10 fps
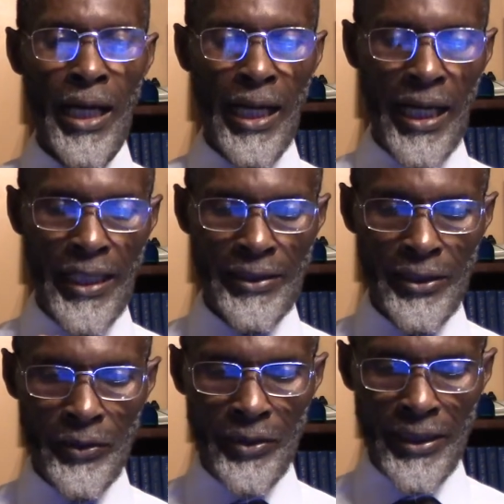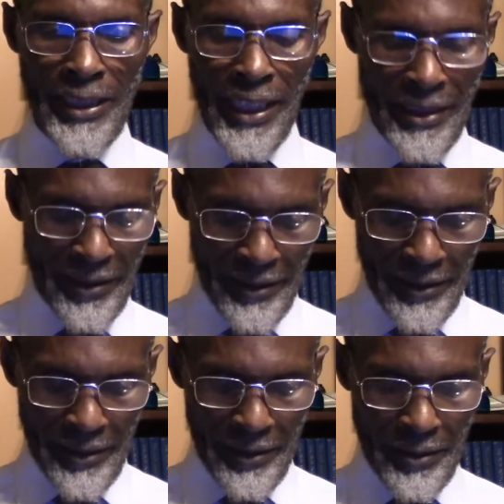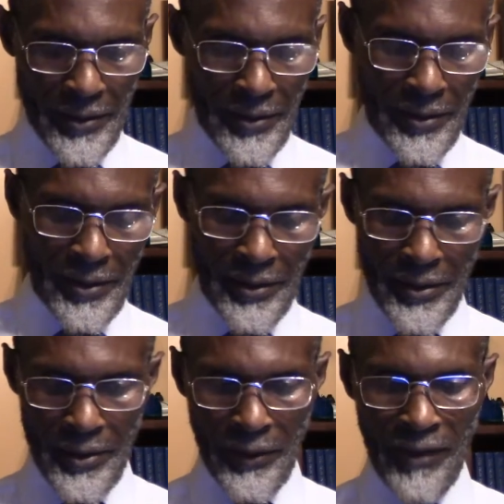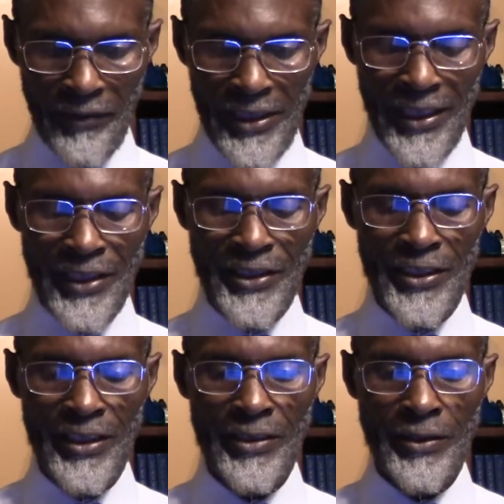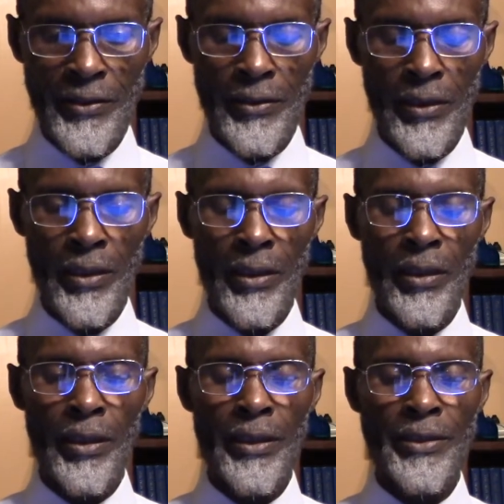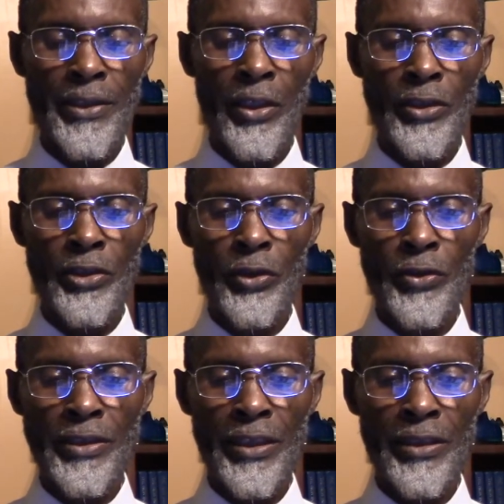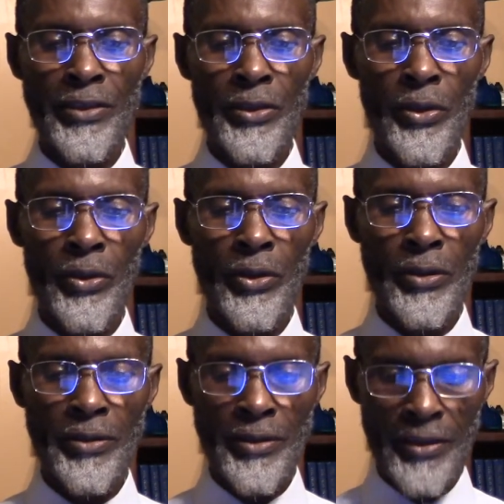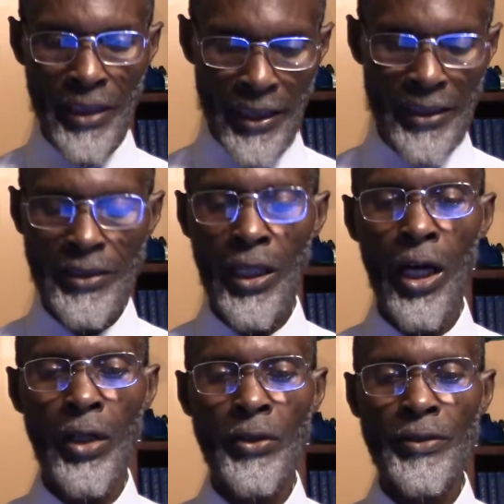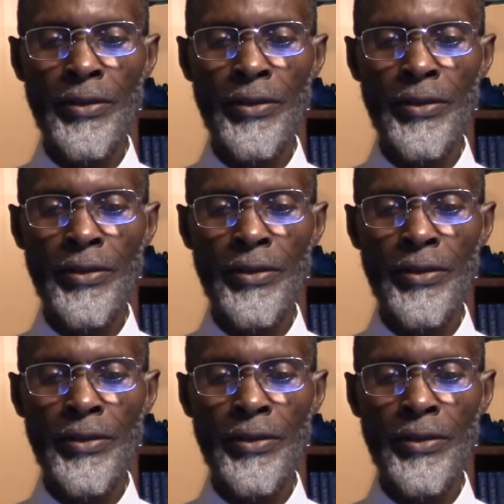and you get the revelation. It's your duty to check it out.